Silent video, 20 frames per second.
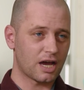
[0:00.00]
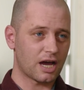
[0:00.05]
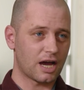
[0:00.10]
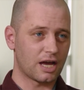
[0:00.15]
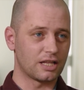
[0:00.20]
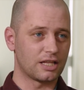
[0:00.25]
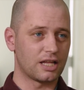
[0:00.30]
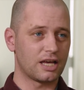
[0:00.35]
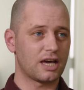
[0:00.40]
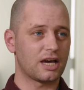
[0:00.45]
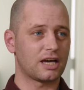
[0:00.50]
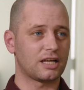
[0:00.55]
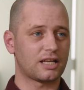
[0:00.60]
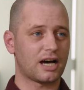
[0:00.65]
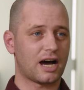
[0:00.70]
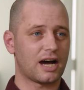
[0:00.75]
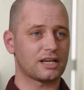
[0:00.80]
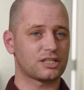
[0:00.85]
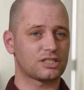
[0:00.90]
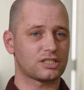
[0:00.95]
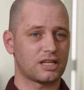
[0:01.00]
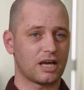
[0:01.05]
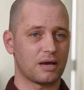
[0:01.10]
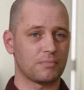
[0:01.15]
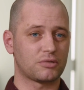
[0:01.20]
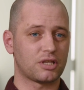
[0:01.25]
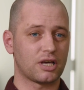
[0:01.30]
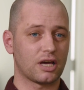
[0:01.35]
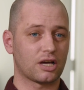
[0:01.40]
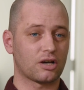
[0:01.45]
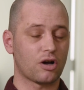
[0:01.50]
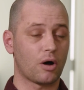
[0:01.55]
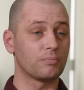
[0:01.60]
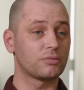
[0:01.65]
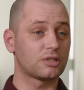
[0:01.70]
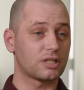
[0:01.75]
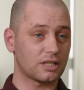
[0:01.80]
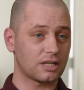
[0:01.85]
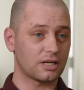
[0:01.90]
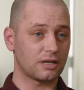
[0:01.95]
and they had asked them to
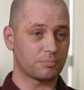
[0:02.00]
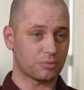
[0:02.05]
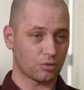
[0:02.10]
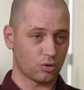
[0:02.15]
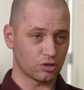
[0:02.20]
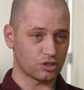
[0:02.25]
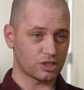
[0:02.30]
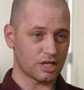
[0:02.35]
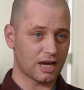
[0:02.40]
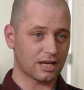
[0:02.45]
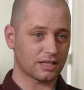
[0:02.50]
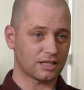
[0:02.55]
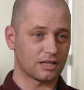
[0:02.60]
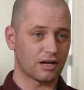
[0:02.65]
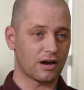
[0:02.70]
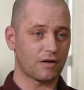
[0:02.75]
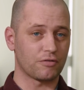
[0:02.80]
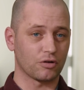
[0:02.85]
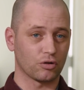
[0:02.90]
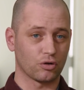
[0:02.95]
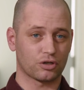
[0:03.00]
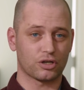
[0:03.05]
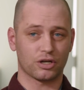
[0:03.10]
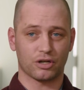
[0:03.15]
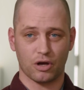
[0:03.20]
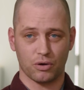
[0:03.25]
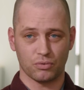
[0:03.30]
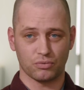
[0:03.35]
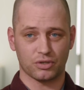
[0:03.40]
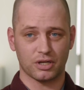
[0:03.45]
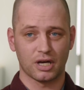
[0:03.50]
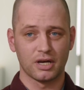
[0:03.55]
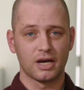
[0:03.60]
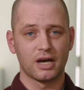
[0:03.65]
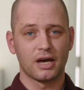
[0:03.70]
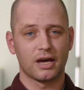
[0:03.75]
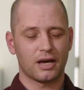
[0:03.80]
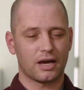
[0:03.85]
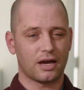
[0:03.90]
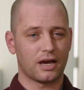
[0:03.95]
come to the project and have a look around
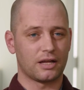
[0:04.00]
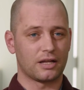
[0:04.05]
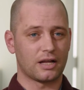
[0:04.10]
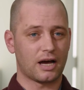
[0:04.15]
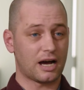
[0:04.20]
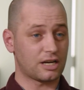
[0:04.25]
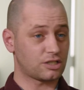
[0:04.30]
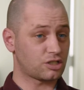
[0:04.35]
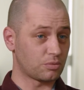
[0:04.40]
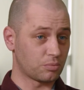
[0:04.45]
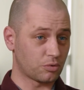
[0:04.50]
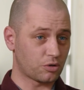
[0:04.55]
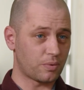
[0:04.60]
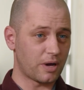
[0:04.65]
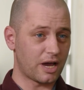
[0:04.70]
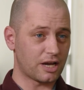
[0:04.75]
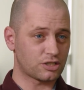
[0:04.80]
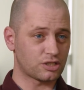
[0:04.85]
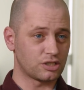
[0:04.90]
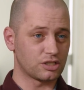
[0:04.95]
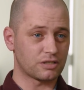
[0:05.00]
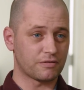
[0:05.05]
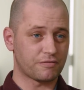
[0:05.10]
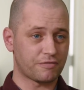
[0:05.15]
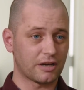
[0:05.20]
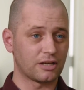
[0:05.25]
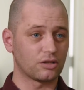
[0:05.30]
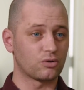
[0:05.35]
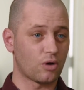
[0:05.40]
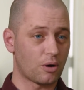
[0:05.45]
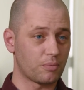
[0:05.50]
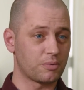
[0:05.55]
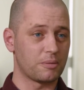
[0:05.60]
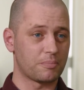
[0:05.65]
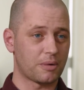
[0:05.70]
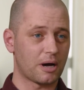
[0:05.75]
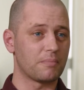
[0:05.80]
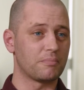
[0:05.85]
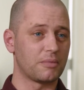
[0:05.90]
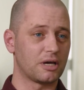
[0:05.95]
and ask some questions and find out a wee
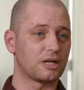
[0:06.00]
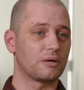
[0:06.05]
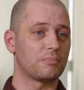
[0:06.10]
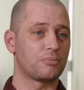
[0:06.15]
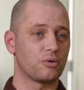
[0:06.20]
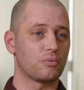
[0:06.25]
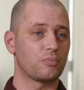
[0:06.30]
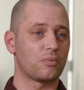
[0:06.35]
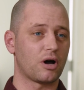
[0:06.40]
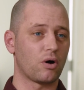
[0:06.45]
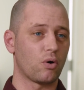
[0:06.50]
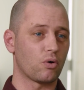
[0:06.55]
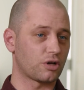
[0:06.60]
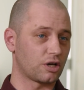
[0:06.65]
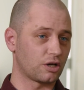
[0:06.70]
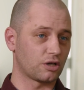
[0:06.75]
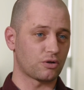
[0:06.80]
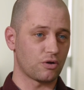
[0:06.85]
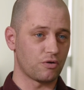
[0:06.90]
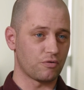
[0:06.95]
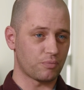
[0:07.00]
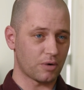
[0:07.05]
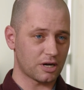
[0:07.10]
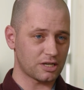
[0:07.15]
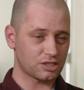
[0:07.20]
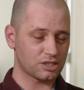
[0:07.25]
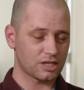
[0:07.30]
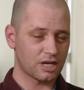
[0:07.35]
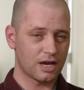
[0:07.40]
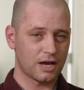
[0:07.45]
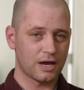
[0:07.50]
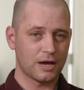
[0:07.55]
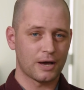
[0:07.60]
bit more about what Auchincruith was.